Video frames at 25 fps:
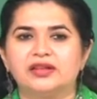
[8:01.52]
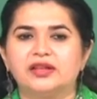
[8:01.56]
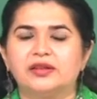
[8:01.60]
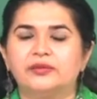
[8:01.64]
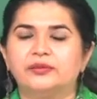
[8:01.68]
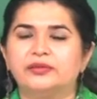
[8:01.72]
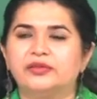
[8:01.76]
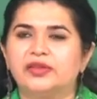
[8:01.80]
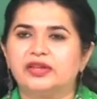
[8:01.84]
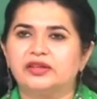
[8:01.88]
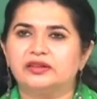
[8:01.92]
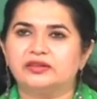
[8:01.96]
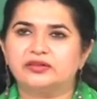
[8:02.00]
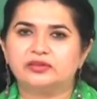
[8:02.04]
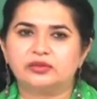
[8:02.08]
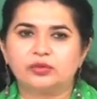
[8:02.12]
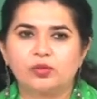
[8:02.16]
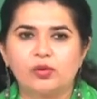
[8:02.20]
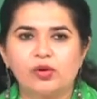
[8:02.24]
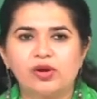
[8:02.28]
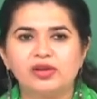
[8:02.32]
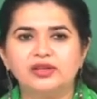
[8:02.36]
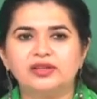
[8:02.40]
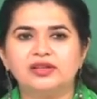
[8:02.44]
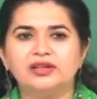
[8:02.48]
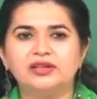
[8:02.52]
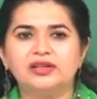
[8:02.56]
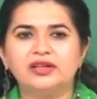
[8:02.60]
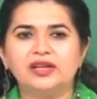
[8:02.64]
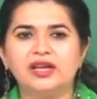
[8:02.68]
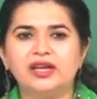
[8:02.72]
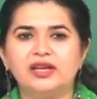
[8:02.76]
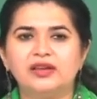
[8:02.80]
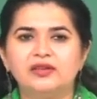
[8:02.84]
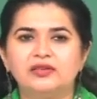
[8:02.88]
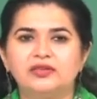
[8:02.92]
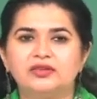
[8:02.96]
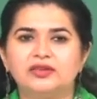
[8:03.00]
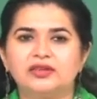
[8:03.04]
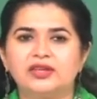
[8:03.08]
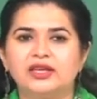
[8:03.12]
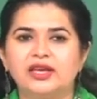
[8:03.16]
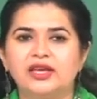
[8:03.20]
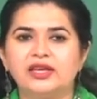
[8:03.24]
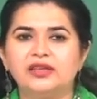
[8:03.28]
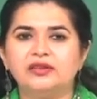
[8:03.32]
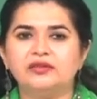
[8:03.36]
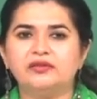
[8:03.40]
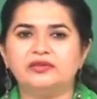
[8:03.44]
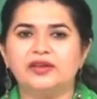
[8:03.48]
their squalid lives
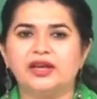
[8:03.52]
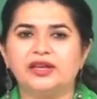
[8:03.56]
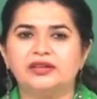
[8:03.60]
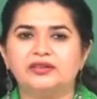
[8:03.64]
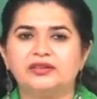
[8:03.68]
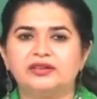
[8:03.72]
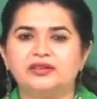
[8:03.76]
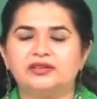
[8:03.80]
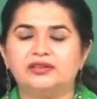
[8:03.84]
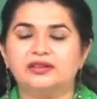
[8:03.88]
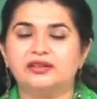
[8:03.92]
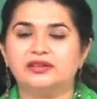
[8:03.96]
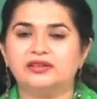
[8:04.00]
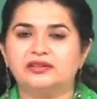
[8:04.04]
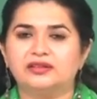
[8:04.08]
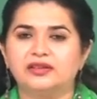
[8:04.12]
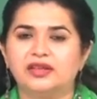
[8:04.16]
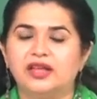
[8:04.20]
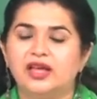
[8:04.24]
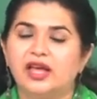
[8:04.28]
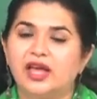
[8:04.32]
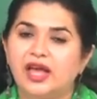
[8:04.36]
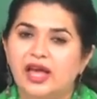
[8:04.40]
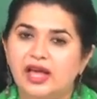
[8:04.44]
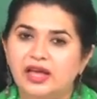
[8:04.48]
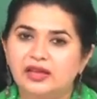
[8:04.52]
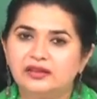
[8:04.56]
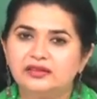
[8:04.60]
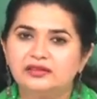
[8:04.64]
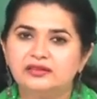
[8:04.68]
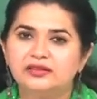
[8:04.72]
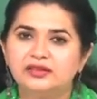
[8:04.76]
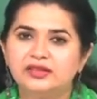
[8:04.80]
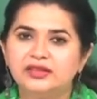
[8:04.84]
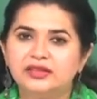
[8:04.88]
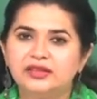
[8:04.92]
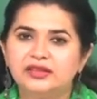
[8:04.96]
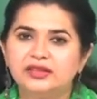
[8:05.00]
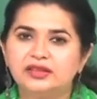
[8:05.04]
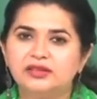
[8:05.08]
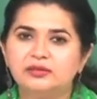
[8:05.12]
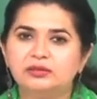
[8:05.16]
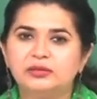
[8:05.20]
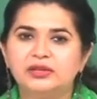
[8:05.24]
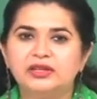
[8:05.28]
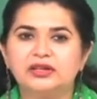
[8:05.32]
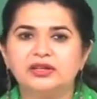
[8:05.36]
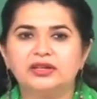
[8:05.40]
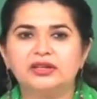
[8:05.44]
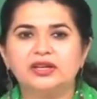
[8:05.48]
and fantasies, as seen in
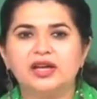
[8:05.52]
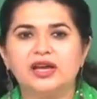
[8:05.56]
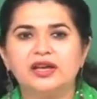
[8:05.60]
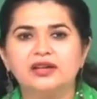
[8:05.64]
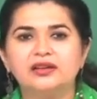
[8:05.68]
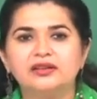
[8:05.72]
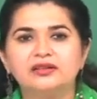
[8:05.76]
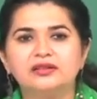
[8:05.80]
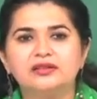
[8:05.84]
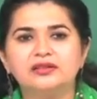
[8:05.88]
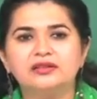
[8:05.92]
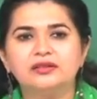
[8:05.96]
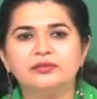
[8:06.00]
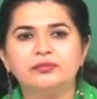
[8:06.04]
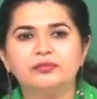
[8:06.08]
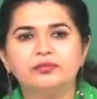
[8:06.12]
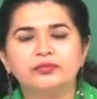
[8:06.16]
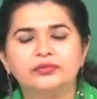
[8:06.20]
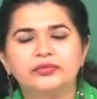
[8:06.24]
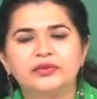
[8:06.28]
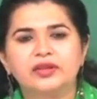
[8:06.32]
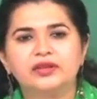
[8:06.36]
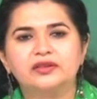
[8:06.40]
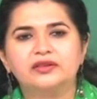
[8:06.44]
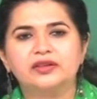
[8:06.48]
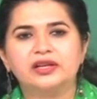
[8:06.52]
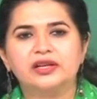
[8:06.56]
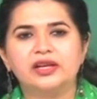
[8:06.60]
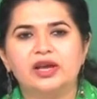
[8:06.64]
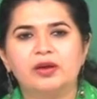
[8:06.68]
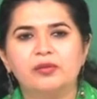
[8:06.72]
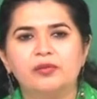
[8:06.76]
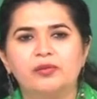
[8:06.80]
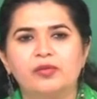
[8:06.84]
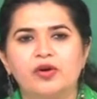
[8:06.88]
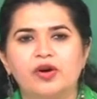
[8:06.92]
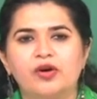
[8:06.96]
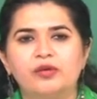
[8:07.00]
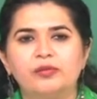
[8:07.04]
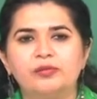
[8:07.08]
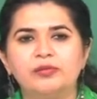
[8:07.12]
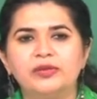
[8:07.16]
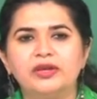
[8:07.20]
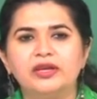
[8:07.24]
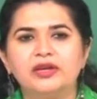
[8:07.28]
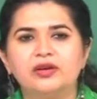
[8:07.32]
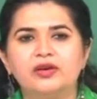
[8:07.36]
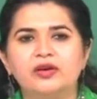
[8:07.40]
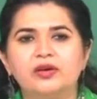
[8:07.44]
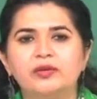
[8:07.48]
Mira Nair's Salaam
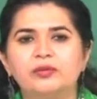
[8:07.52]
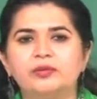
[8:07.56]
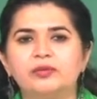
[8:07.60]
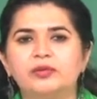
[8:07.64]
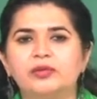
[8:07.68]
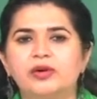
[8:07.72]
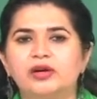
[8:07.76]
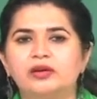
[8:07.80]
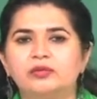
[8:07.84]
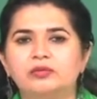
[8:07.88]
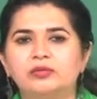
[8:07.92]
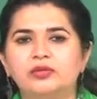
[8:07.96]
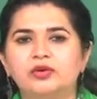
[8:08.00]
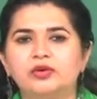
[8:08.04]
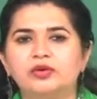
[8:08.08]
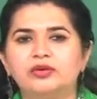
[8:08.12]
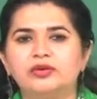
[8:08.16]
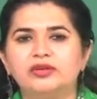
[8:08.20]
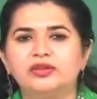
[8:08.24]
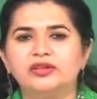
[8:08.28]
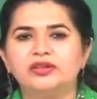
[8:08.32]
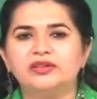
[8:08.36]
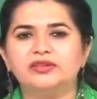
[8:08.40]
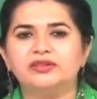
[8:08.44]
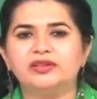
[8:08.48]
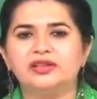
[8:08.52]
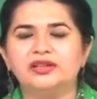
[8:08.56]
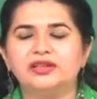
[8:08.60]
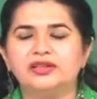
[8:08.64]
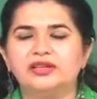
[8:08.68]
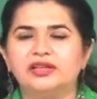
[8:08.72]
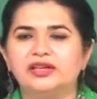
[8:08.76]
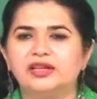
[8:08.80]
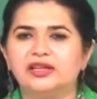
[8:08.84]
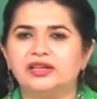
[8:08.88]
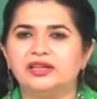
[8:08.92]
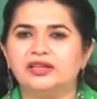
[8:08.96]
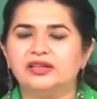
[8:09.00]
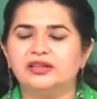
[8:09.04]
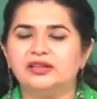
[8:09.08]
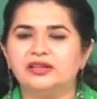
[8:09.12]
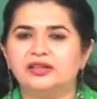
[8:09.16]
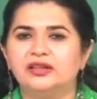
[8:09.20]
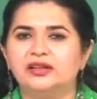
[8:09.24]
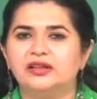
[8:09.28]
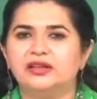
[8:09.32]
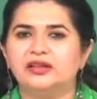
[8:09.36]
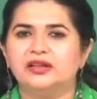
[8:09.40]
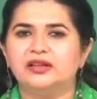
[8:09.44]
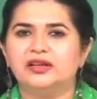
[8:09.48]
Bombay, or more recently in
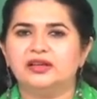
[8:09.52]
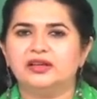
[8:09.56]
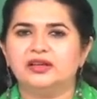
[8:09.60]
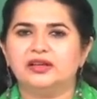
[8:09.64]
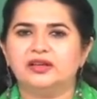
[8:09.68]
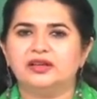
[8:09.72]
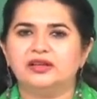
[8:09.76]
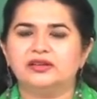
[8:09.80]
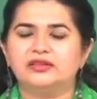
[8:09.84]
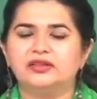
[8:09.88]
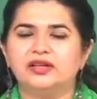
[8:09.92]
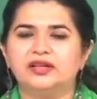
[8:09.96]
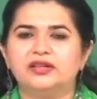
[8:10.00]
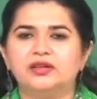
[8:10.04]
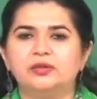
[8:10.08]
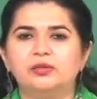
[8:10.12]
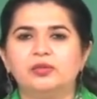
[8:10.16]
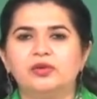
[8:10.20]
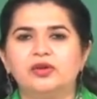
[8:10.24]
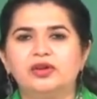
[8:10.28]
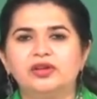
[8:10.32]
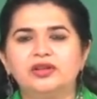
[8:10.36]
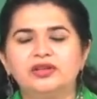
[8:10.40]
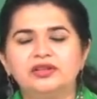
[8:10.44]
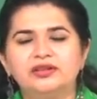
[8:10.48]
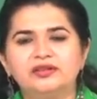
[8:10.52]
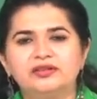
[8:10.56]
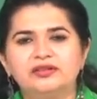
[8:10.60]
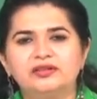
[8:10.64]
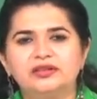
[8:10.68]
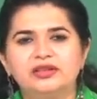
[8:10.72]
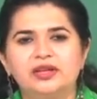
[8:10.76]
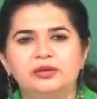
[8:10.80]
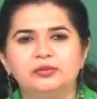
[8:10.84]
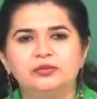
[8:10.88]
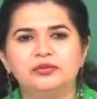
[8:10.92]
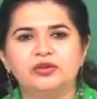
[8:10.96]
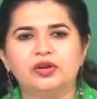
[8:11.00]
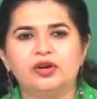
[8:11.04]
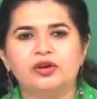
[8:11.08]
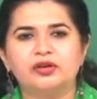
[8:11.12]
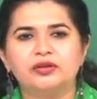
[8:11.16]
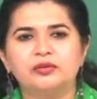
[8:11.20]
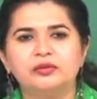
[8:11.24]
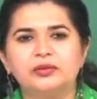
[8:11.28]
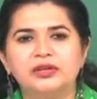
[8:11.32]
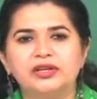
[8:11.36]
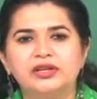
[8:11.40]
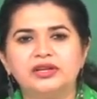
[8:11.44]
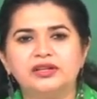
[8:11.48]
Danny Boyle's Slumdog
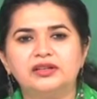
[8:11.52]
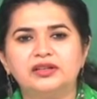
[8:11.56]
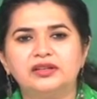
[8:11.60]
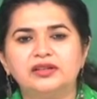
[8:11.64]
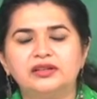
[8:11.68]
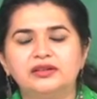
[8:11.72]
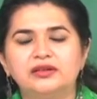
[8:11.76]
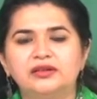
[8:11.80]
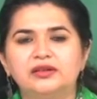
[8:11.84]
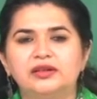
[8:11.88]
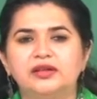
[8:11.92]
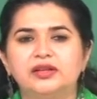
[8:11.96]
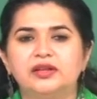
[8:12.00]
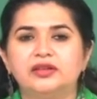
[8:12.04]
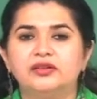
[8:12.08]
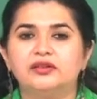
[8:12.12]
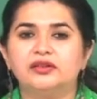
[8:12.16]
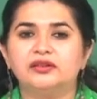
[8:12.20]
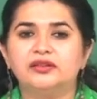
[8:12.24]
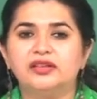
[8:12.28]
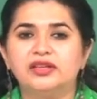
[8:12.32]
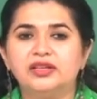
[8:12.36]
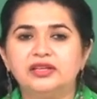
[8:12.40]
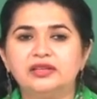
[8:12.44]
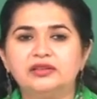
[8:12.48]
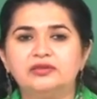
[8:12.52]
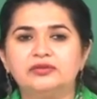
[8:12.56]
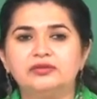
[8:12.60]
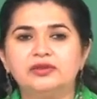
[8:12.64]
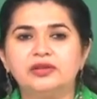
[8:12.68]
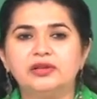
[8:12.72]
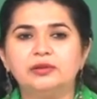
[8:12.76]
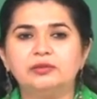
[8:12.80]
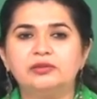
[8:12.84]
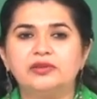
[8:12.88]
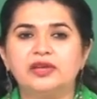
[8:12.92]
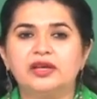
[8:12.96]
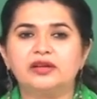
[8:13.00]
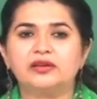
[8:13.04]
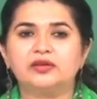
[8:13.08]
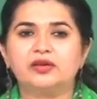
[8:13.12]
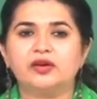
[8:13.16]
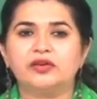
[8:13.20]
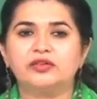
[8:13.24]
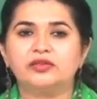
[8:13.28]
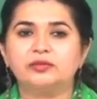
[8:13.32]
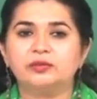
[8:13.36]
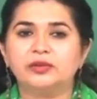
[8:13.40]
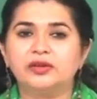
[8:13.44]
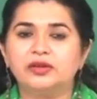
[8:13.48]
Millionaire. So, these films are
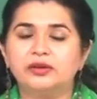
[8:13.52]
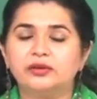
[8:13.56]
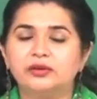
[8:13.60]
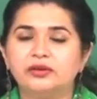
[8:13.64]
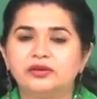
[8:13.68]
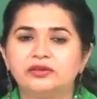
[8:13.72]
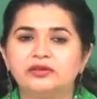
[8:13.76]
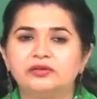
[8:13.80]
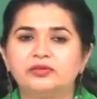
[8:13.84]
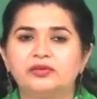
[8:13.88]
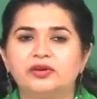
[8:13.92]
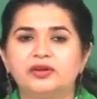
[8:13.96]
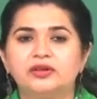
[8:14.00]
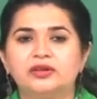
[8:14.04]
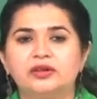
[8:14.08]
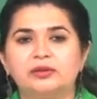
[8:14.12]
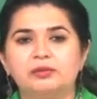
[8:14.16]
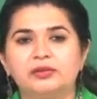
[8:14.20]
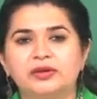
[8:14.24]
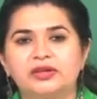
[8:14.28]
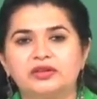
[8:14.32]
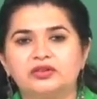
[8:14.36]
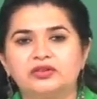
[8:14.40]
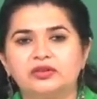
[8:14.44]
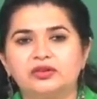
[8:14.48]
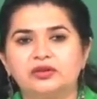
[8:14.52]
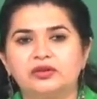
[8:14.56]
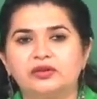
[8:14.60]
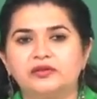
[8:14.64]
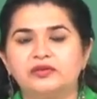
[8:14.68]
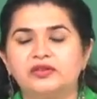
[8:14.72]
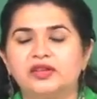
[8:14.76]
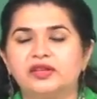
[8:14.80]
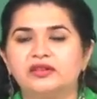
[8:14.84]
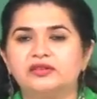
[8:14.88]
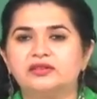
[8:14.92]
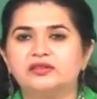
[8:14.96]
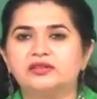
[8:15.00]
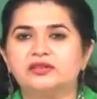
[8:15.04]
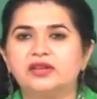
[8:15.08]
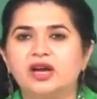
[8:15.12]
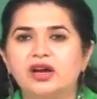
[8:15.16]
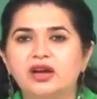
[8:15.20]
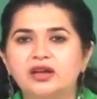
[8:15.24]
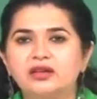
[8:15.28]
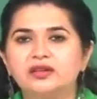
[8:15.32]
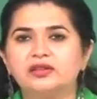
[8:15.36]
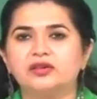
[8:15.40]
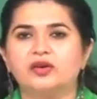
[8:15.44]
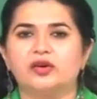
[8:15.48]
conspicuous for depiction of the
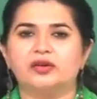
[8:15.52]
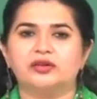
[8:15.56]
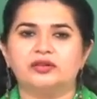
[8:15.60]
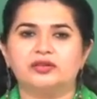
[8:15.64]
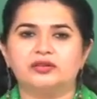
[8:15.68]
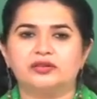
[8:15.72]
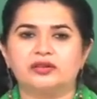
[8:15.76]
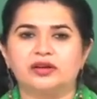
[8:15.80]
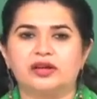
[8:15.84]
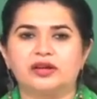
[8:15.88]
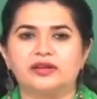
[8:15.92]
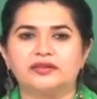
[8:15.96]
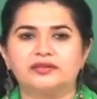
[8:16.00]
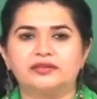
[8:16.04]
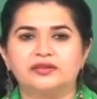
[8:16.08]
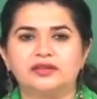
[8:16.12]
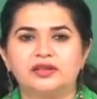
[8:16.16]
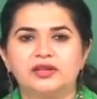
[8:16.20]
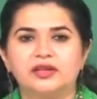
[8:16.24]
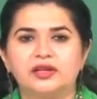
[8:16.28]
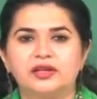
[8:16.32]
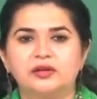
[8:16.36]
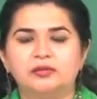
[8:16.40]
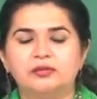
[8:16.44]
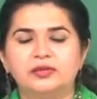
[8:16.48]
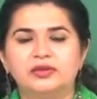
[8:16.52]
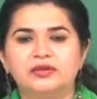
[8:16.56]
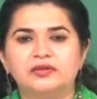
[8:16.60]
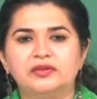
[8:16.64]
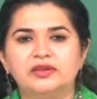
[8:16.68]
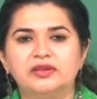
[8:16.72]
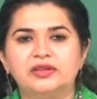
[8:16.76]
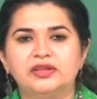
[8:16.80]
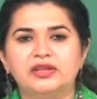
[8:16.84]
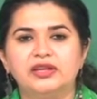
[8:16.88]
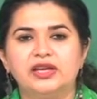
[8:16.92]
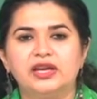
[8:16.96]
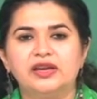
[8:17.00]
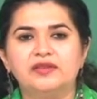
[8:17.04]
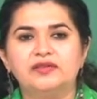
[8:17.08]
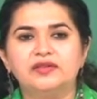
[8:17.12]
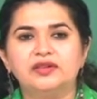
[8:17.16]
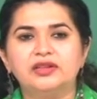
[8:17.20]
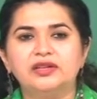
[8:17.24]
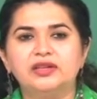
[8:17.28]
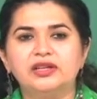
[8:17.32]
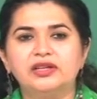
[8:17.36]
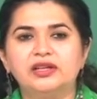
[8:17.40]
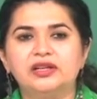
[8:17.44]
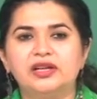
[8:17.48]
stark contrast between the
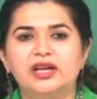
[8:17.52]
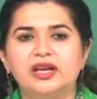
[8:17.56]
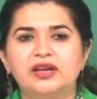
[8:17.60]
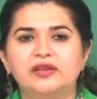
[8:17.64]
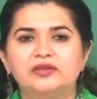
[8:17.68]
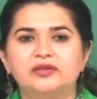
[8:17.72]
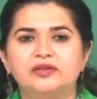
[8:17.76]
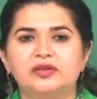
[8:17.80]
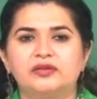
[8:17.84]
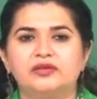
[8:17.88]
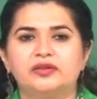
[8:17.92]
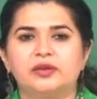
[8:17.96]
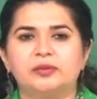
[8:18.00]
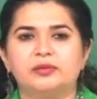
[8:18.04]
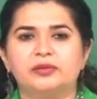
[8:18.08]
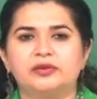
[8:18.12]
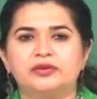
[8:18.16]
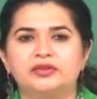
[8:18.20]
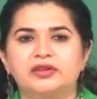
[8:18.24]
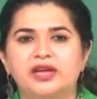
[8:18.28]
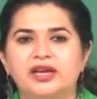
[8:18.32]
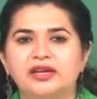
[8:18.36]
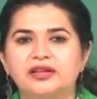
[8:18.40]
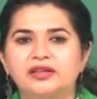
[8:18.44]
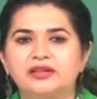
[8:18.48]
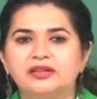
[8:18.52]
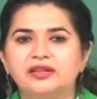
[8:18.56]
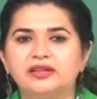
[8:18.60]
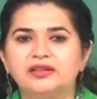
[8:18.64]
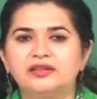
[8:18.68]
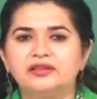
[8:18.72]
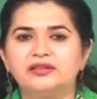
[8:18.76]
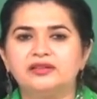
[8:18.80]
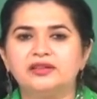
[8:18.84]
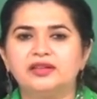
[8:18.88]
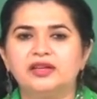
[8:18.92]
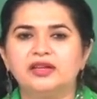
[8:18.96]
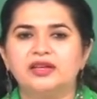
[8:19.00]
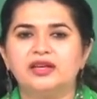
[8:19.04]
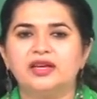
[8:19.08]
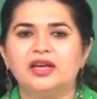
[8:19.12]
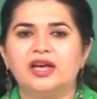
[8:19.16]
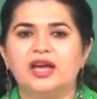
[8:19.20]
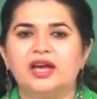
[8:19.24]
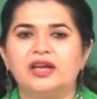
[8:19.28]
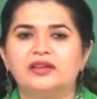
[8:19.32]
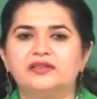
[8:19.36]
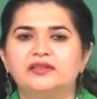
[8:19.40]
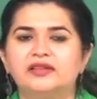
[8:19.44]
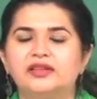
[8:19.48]
everyday lives of the protagonists
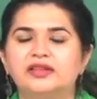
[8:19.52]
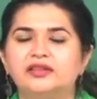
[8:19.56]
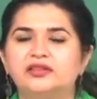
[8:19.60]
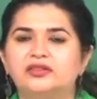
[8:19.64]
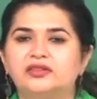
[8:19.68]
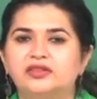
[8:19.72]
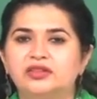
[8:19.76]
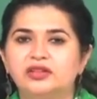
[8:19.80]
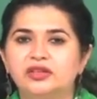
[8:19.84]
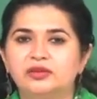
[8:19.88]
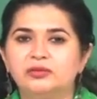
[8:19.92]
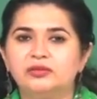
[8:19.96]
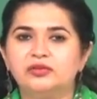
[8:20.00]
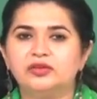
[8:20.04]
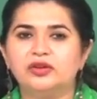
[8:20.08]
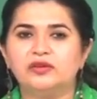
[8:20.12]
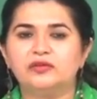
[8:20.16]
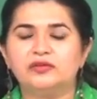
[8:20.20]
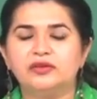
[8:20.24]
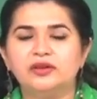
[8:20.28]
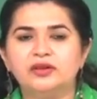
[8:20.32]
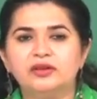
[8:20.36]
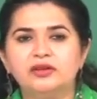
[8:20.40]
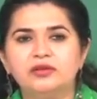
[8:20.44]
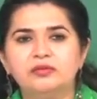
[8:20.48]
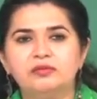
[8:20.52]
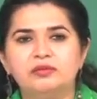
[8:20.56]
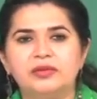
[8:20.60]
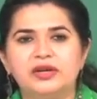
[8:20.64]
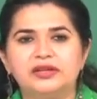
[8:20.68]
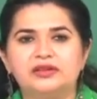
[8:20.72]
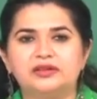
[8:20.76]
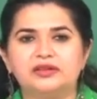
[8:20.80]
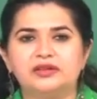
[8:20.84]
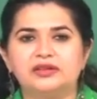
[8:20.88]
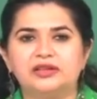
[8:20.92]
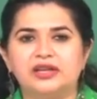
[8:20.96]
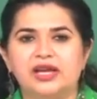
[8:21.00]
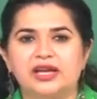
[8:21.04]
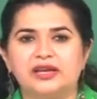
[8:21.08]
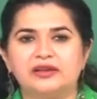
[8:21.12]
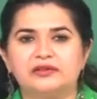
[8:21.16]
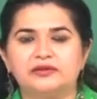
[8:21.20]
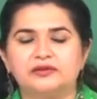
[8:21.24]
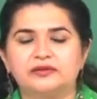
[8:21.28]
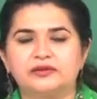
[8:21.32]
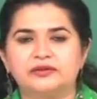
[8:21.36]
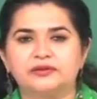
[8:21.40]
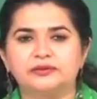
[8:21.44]
and their dreams of a better life.